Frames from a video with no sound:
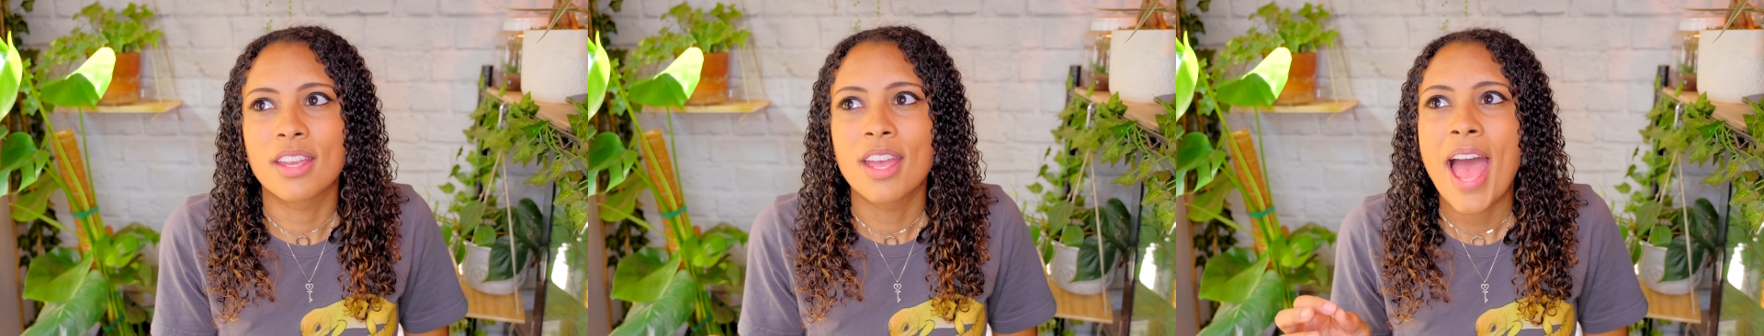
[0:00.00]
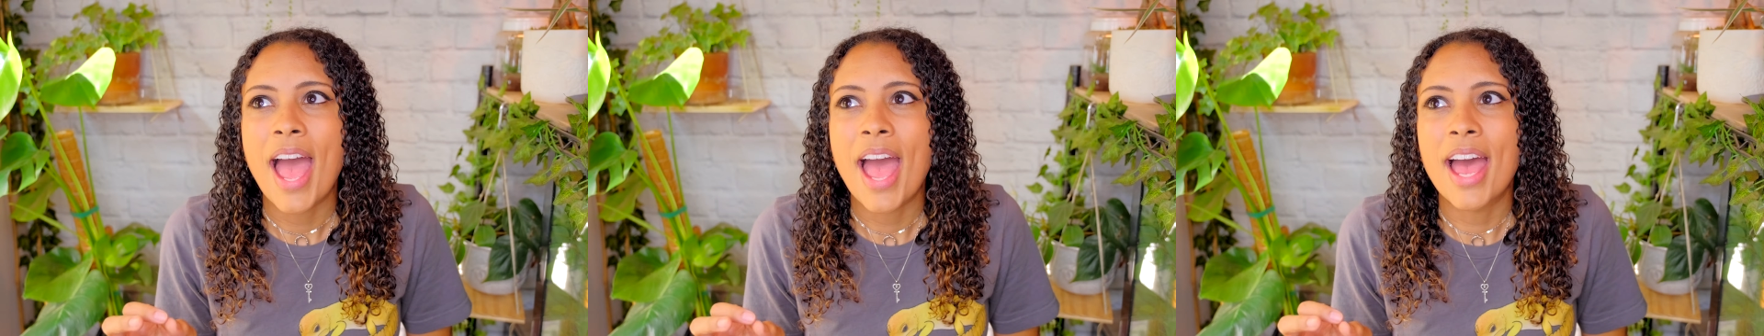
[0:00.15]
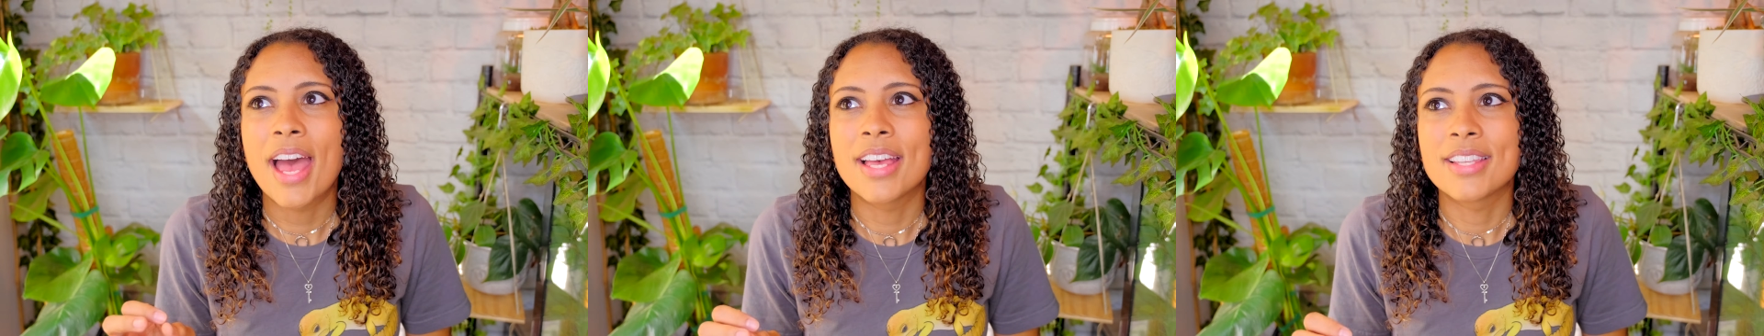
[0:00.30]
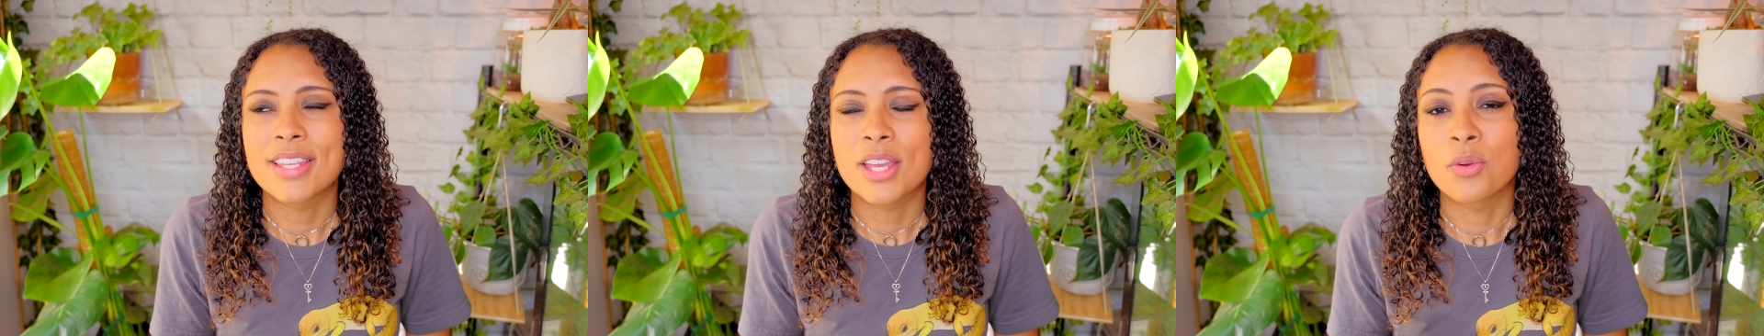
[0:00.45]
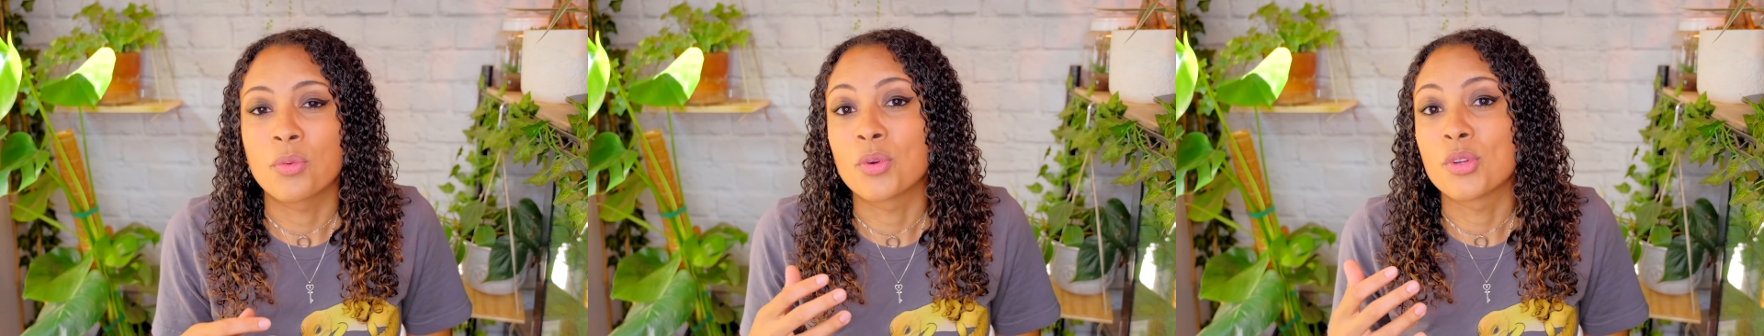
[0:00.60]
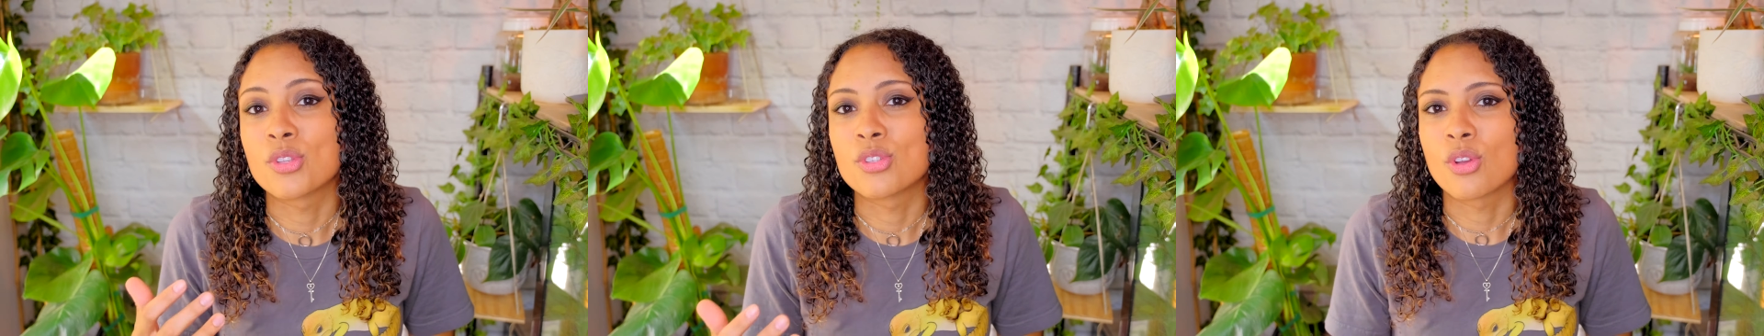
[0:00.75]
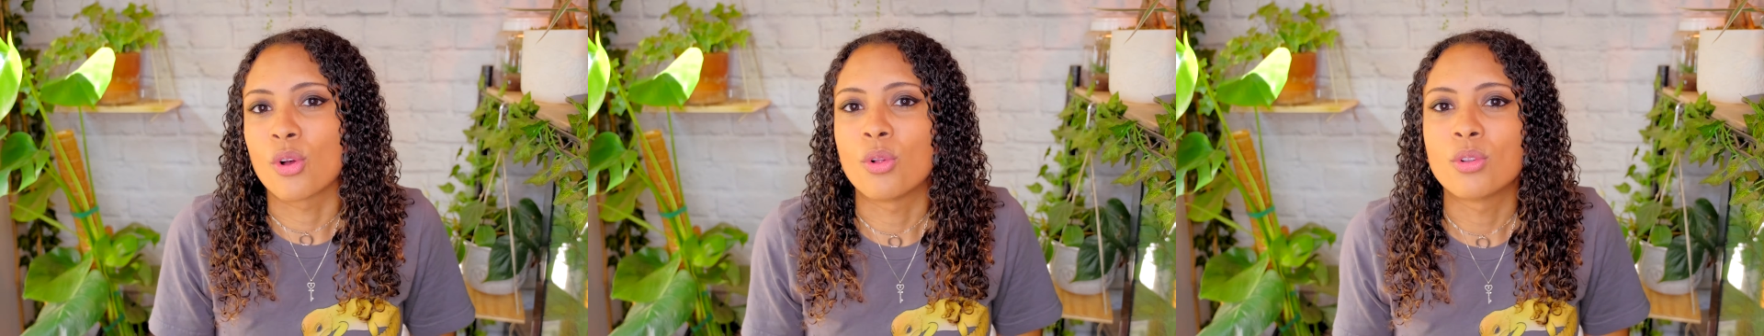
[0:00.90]
as a
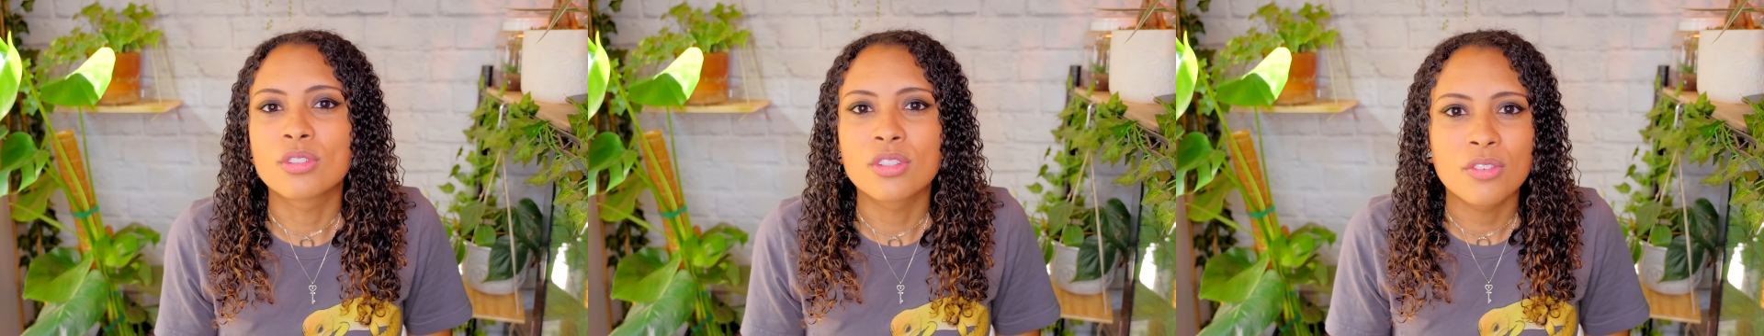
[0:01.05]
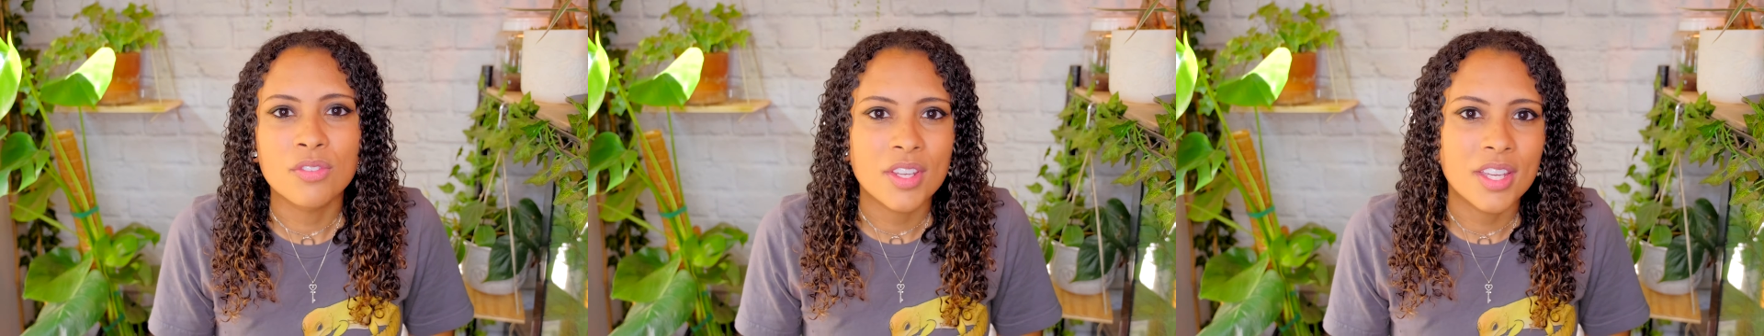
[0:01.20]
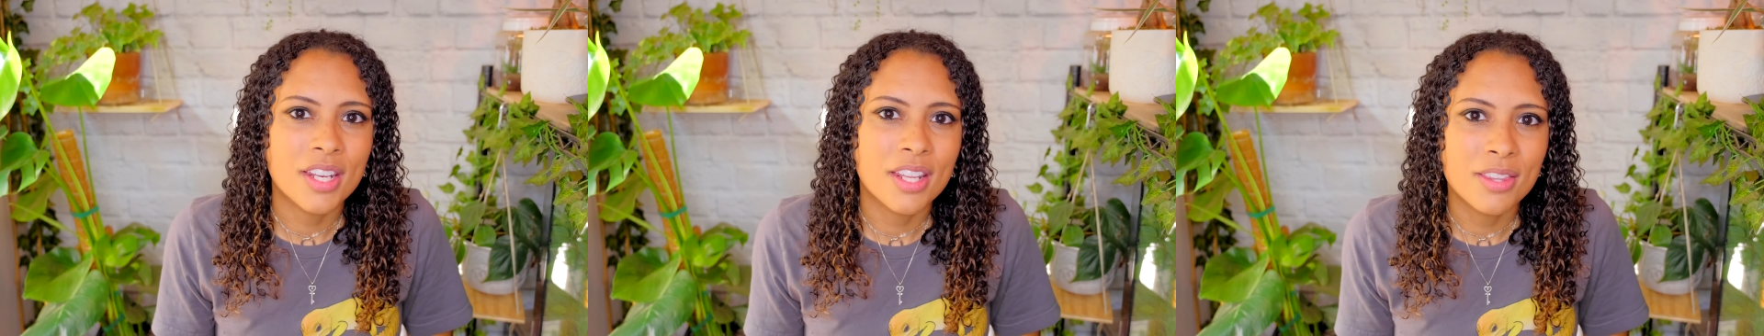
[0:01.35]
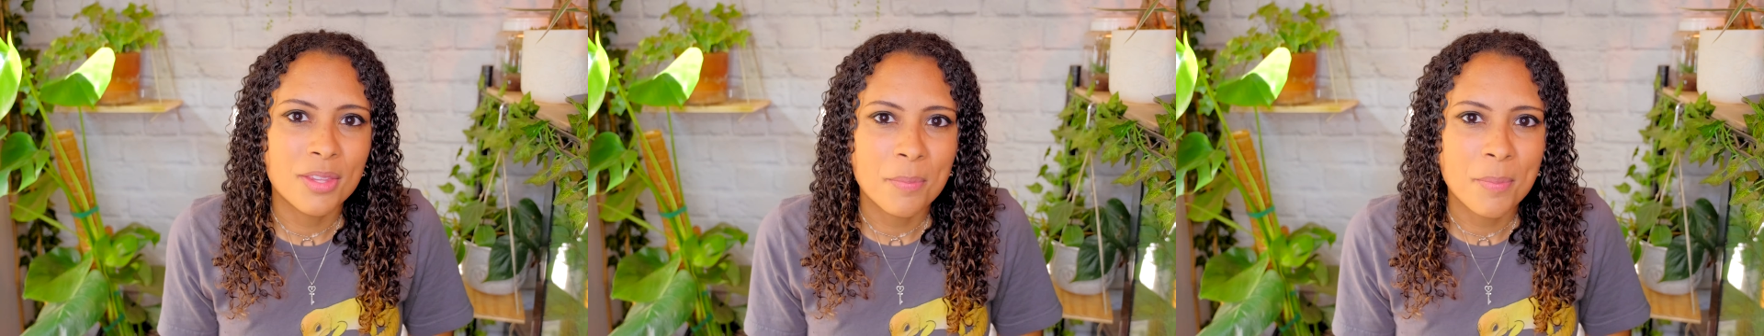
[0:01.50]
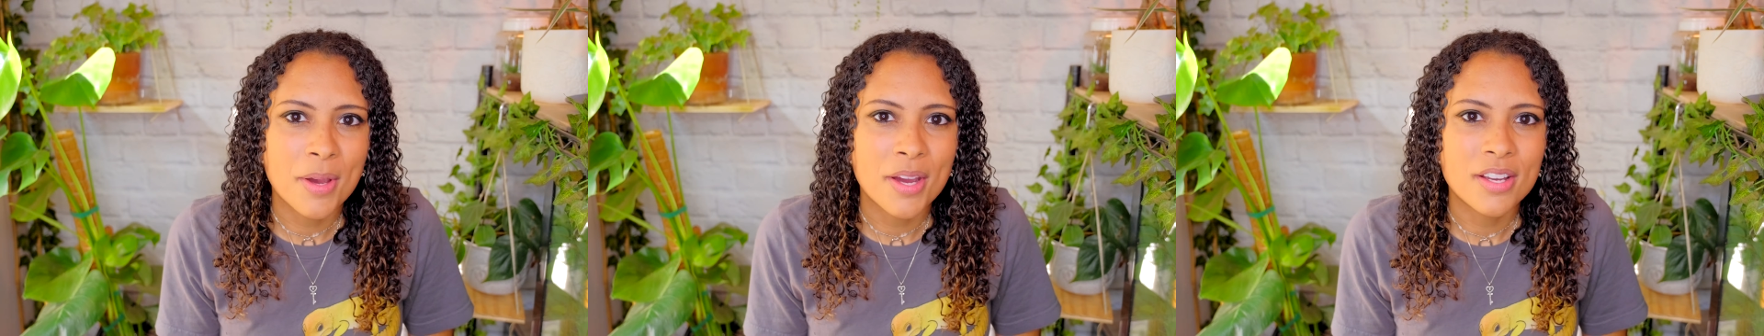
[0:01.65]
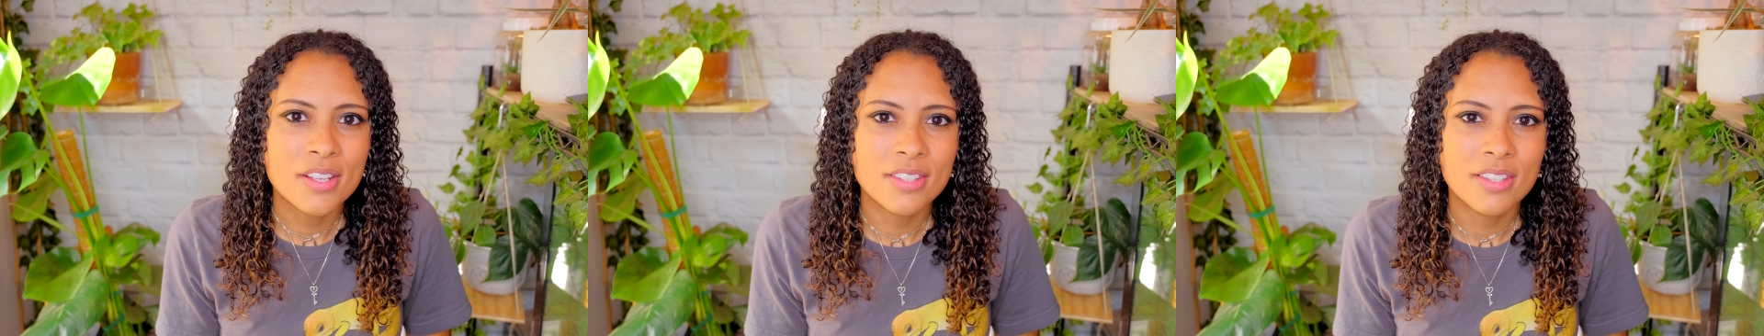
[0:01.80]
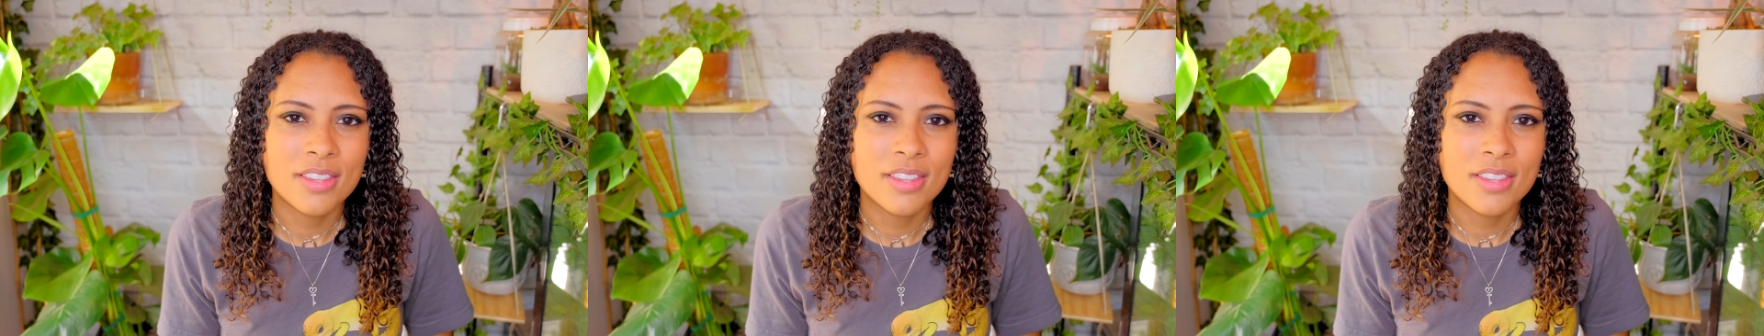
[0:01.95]
result of eating the bugs